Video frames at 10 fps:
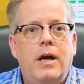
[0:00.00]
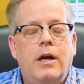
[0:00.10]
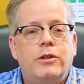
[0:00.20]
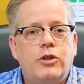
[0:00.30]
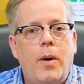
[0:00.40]

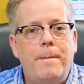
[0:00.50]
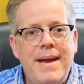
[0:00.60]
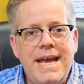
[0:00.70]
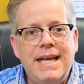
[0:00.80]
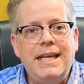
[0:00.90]
So
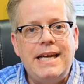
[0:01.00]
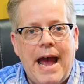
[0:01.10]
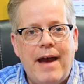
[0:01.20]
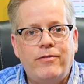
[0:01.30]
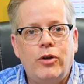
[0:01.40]
immediately
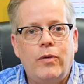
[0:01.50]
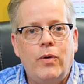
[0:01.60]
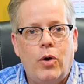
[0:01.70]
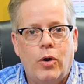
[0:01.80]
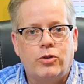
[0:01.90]
after the
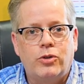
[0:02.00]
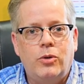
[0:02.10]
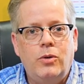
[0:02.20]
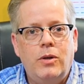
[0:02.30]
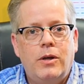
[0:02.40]

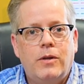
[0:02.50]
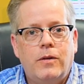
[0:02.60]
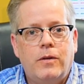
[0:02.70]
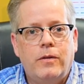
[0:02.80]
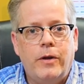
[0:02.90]
rehearsal,
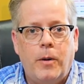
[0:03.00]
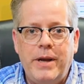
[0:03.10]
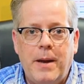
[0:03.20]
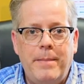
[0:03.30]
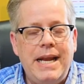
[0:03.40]
there'll
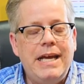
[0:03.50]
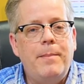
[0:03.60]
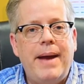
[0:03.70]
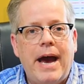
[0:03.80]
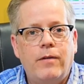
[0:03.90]
be a milling
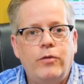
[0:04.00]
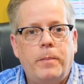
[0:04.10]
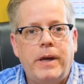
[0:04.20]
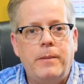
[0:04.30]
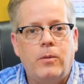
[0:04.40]
about of your
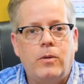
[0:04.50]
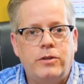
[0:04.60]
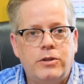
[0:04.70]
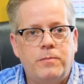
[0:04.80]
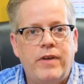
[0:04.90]
people
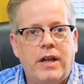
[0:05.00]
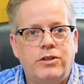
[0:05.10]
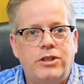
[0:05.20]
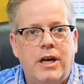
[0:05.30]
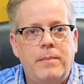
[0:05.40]
and some
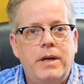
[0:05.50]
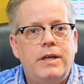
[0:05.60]
fellowship.